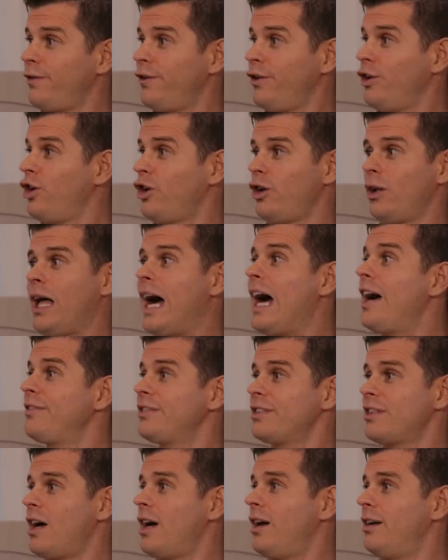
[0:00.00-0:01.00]
full on
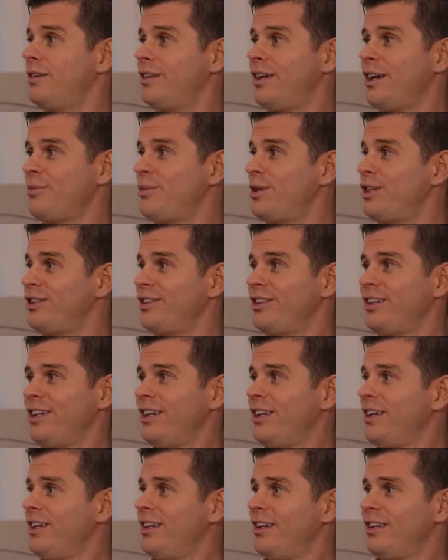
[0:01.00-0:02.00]
lifestyle. I mean,
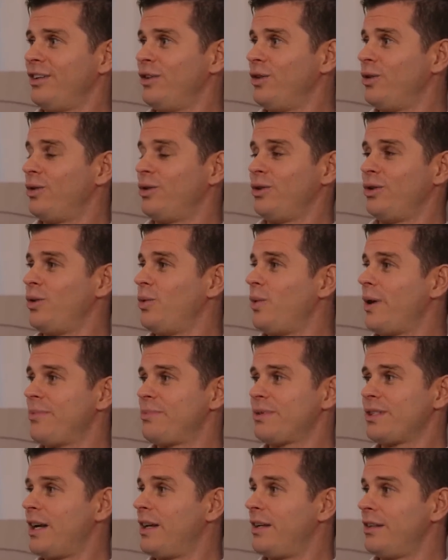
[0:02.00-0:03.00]
yeah. your, your
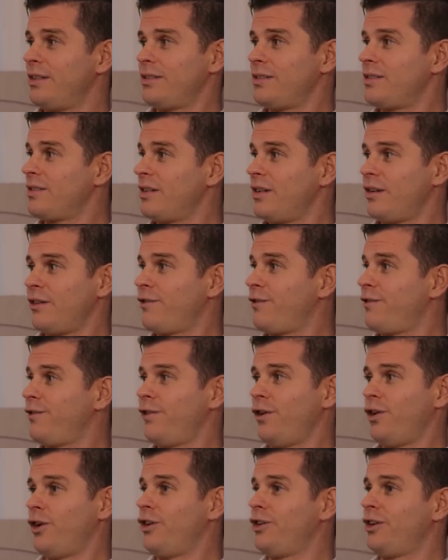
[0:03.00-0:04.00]
website is a
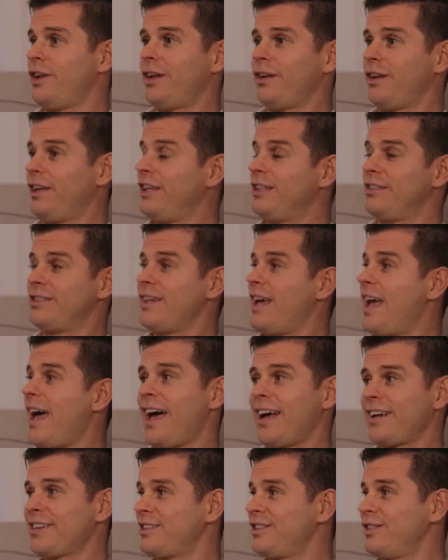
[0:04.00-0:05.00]
full on
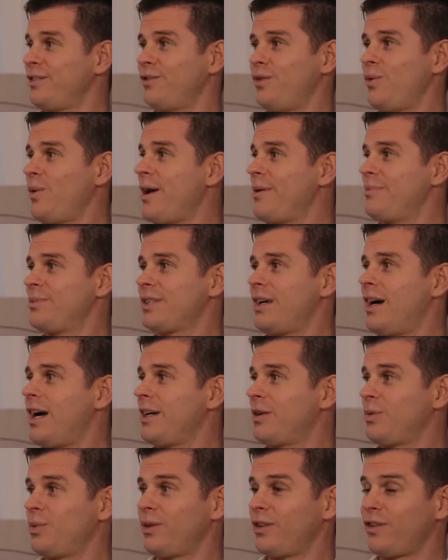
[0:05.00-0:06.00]
interactive website
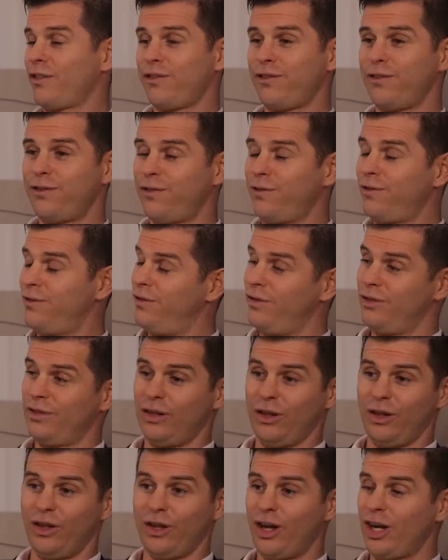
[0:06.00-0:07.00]
with f-
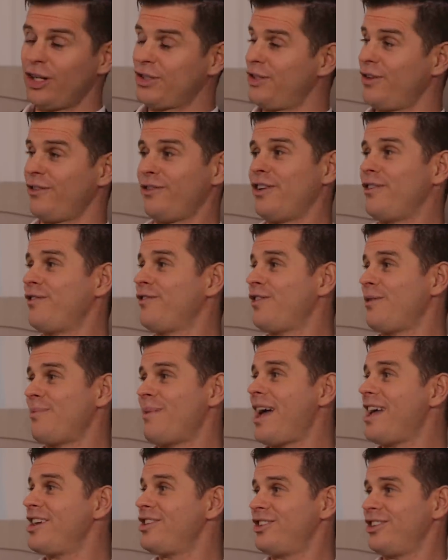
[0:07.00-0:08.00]
lots of
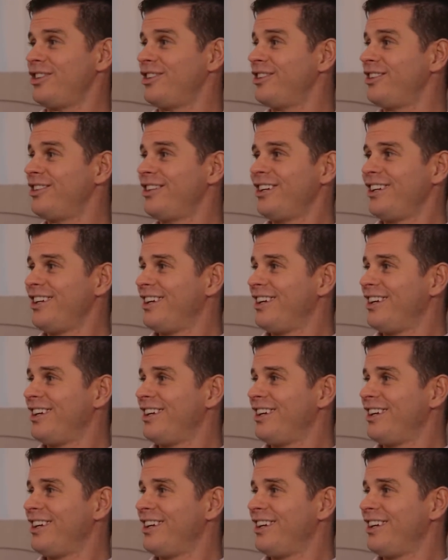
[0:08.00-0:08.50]
information.